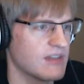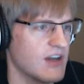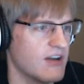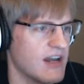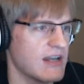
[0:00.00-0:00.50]

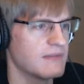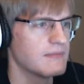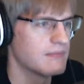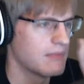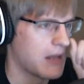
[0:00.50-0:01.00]
All right.
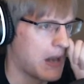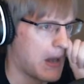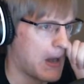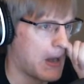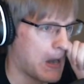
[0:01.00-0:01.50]

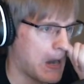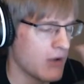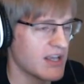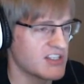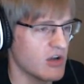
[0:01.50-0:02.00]

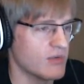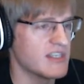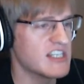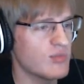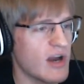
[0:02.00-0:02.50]
Okay, so
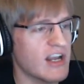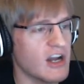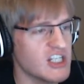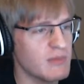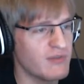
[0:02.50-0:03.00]
this is where I
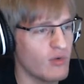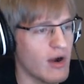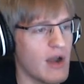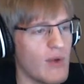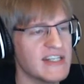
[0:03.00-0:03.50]
got to
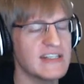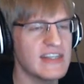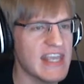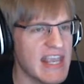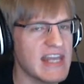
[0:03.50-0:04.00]
before I went into
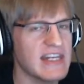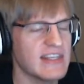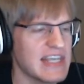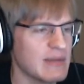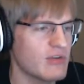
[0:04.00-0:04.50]
the inn and
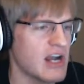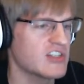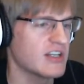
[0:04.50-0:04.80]
the game crashed.